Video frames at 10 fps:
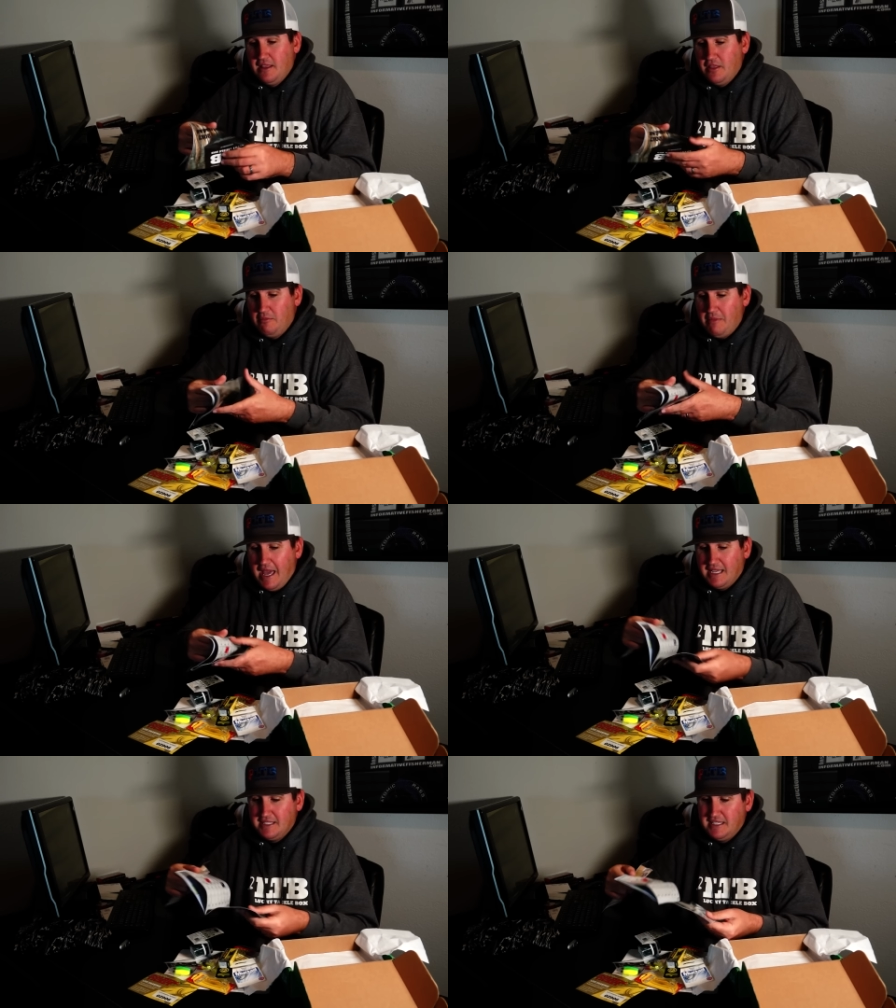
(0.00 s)
the
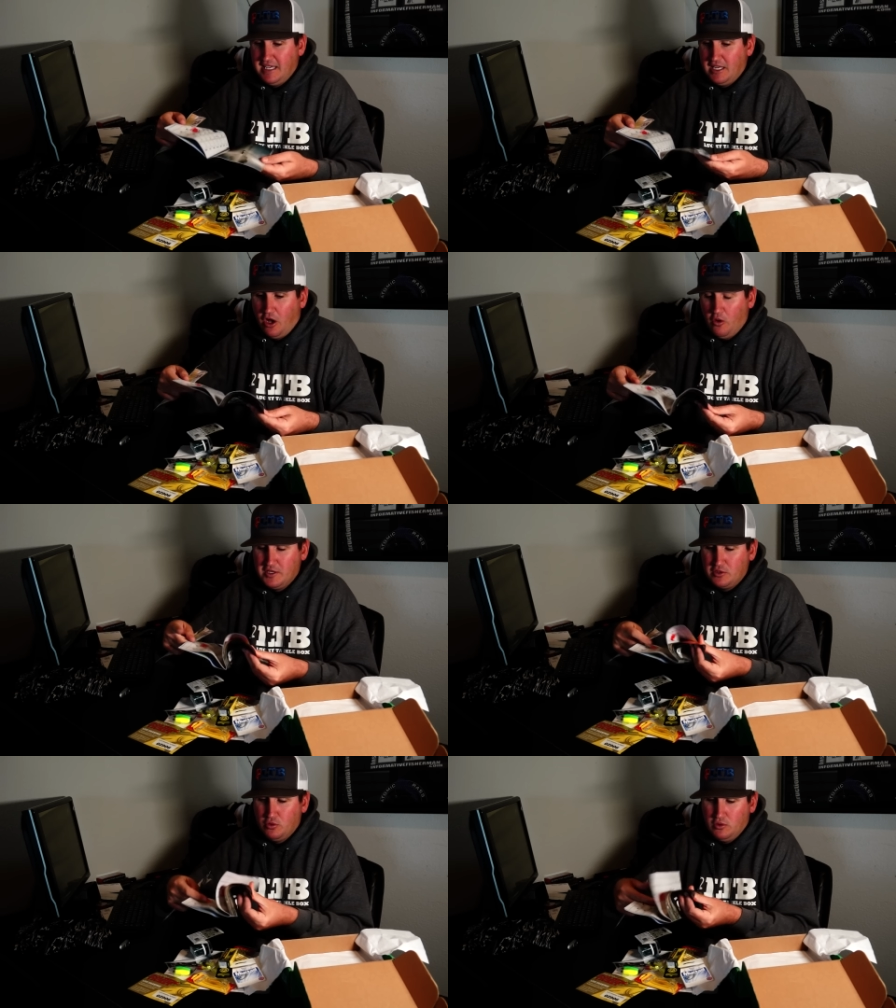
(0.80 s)
magazine.
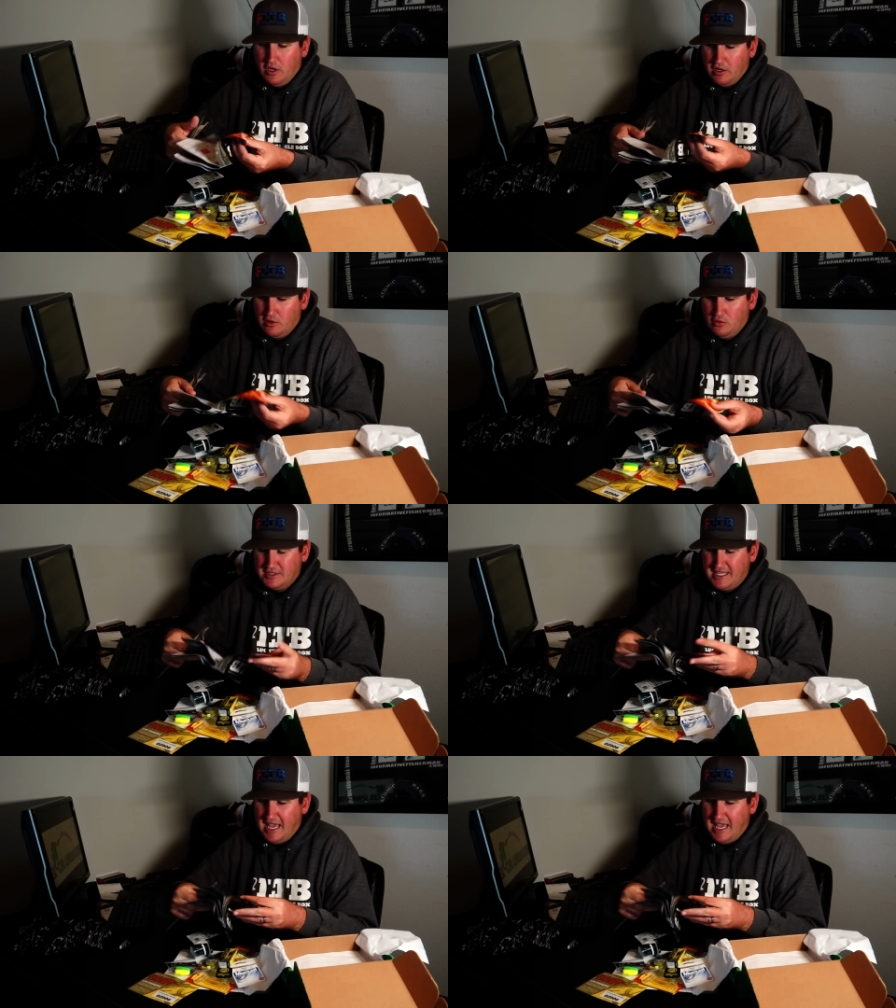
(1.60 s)
Always cool articles,